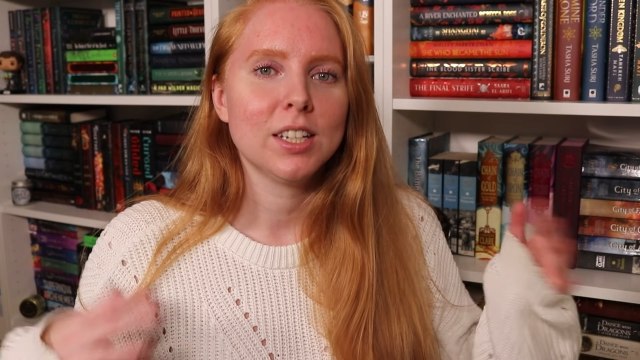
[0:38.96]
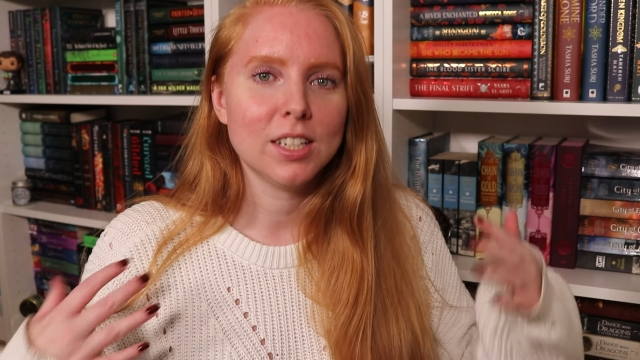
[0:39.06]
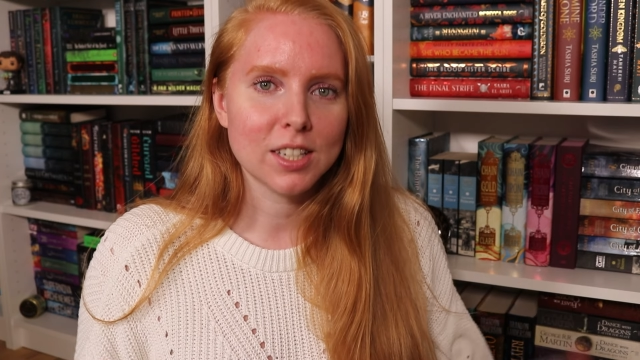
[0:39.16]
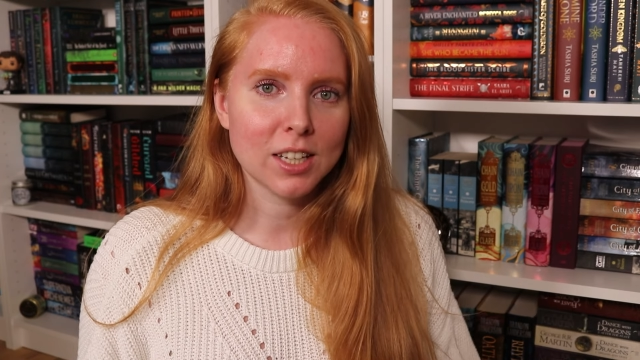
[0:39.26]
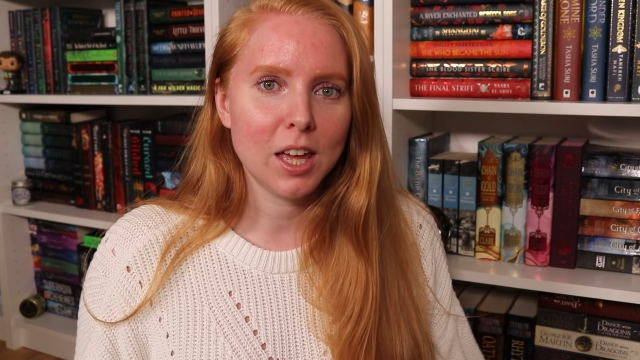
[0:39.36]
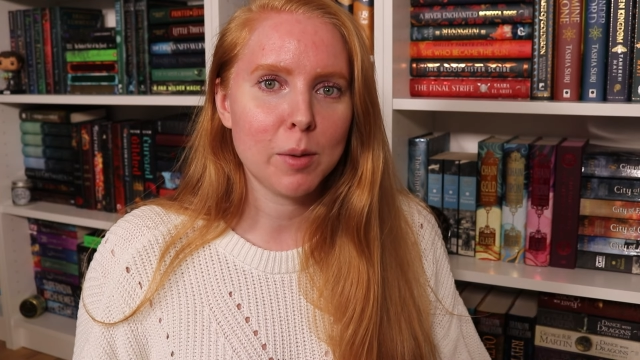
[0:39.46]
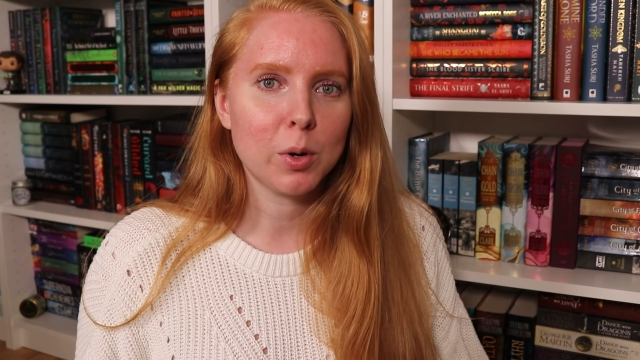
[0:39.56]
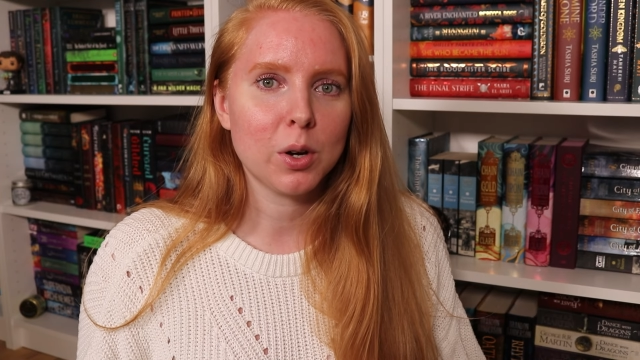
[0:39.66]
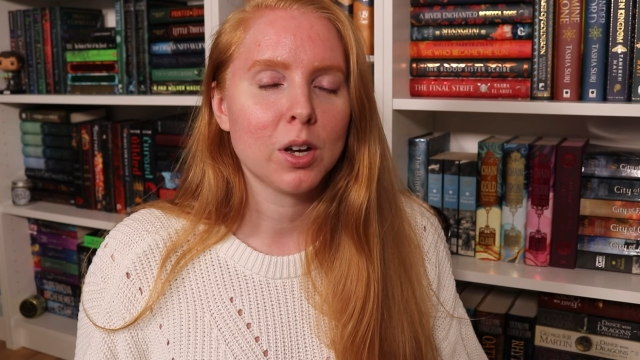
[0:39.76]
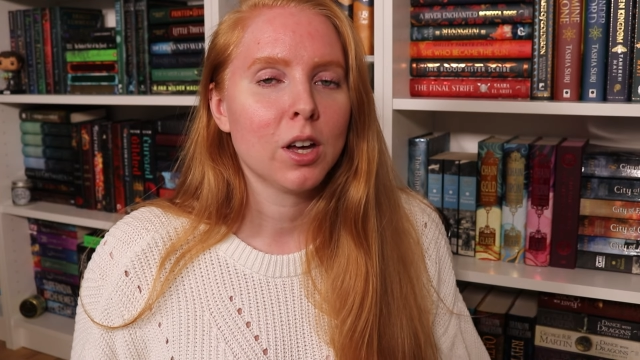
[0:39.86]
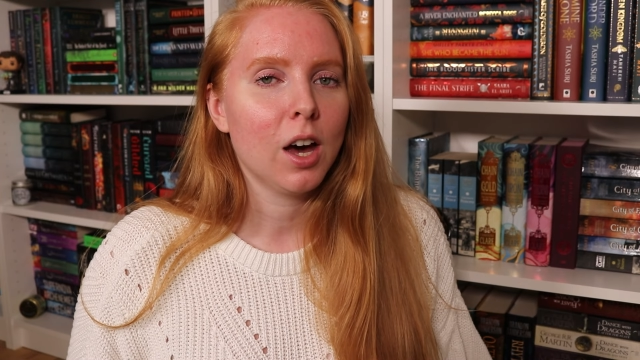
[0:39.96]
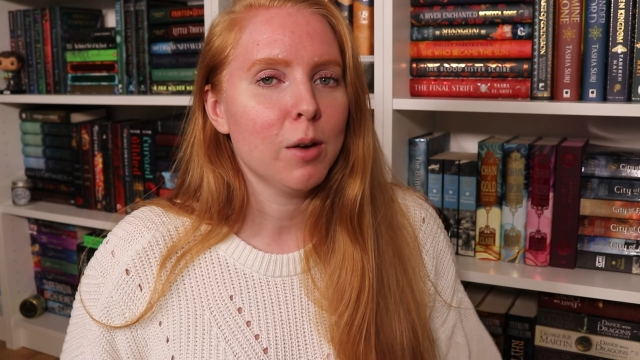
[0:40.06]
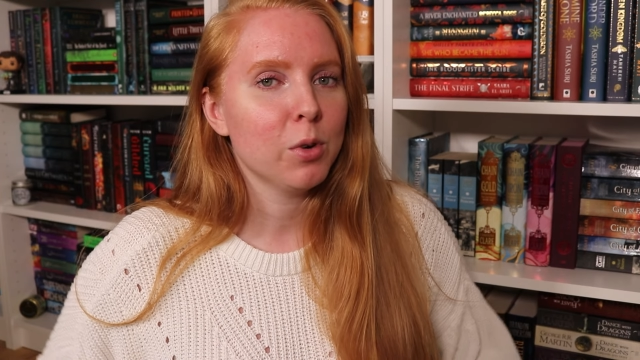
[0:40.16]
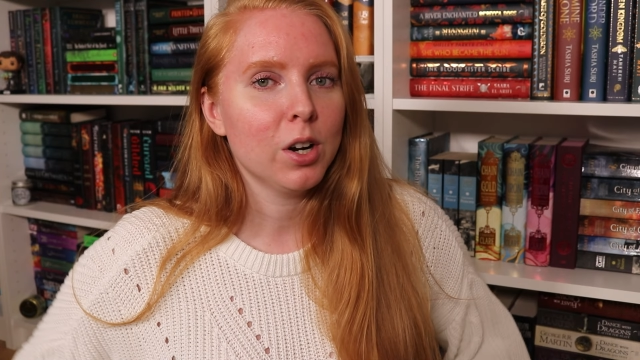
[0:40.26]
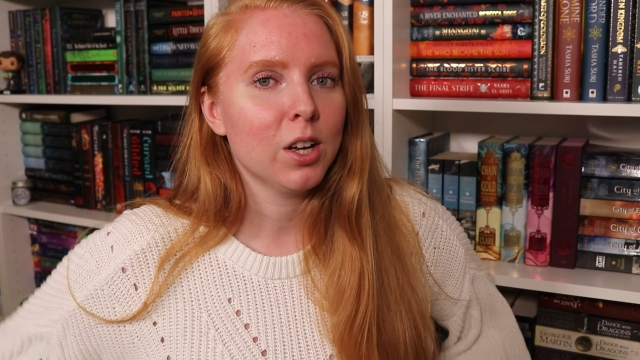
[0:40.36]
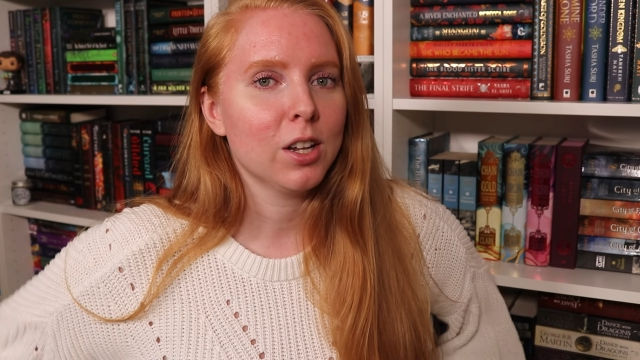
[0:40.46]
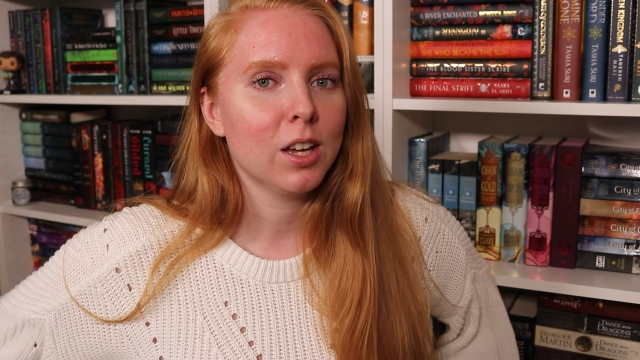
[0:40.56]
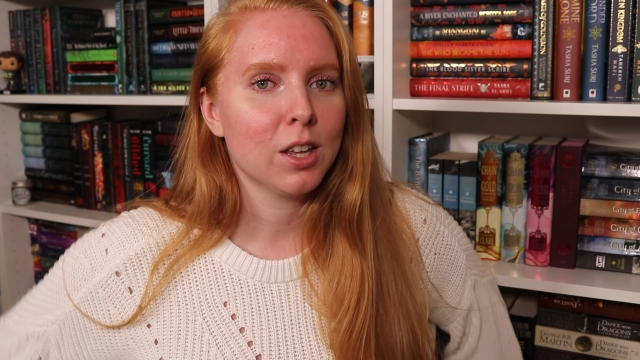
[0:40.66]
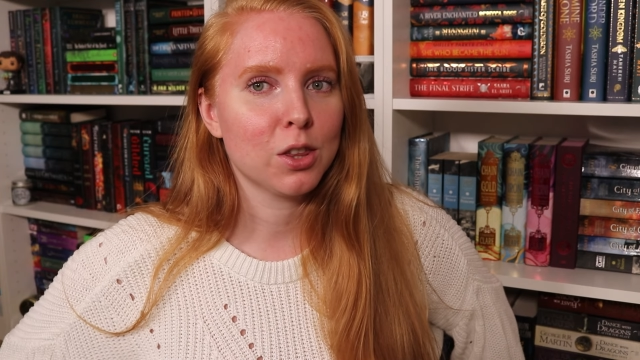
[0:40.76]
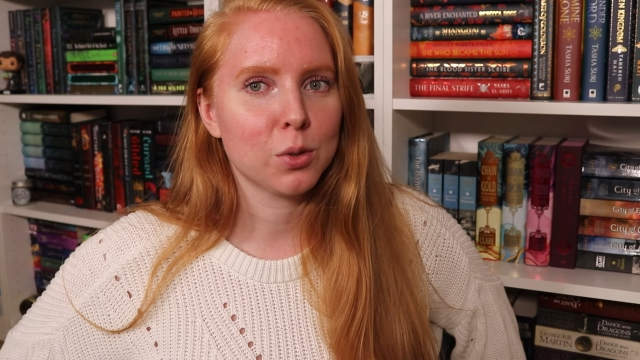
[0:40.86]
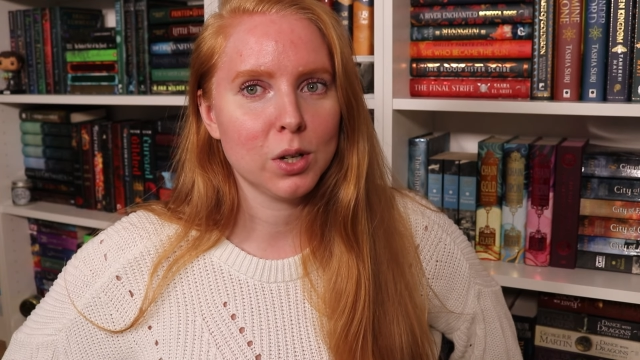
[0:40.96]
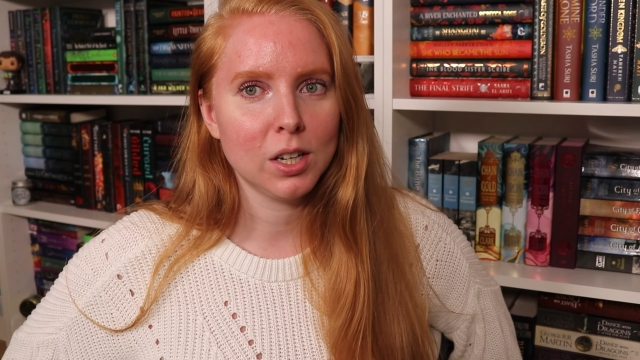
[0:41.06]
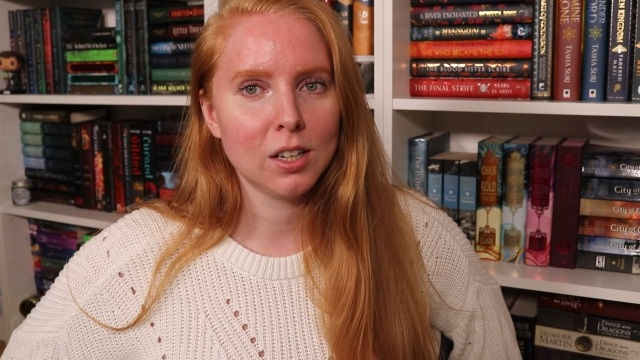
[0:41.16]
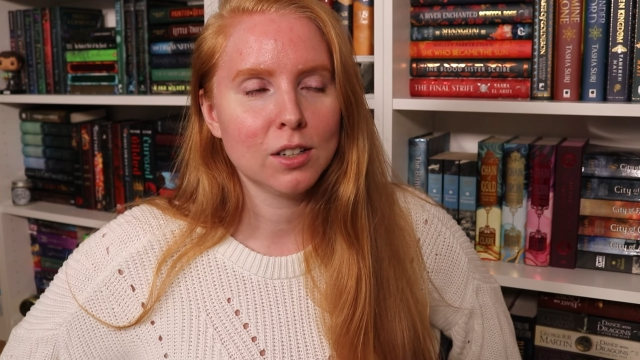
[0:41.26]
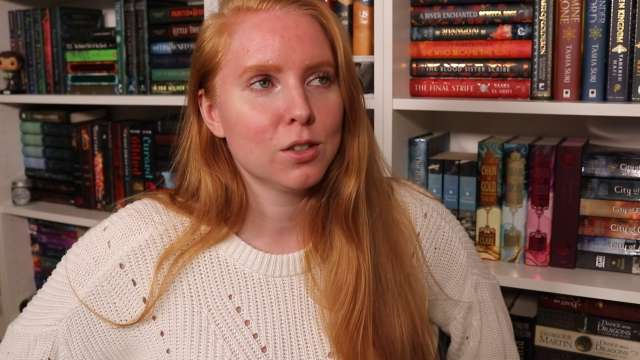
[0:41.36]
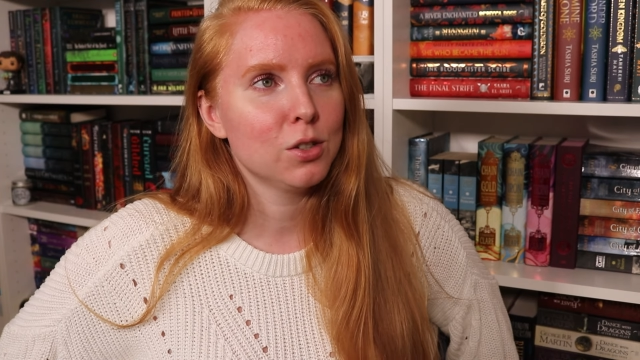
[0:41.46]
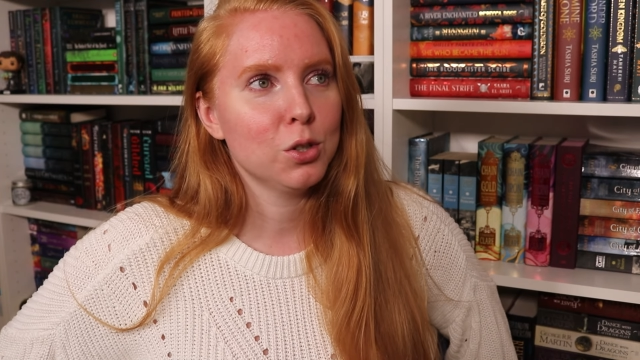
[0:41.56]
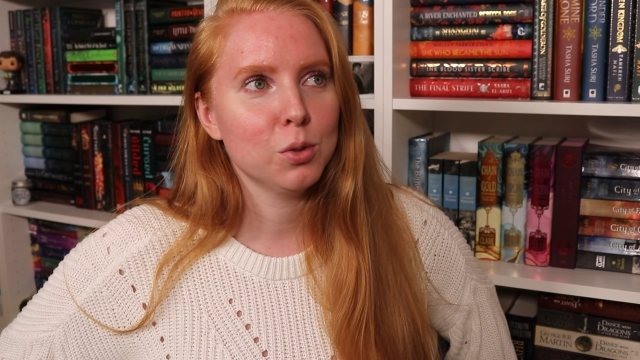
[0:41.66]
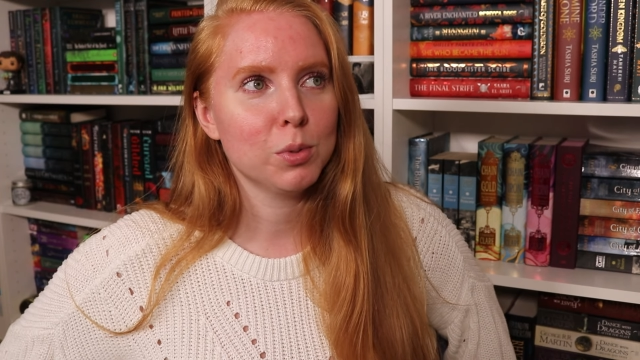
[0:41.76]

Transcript: disclaimer, I'm running on like three Two,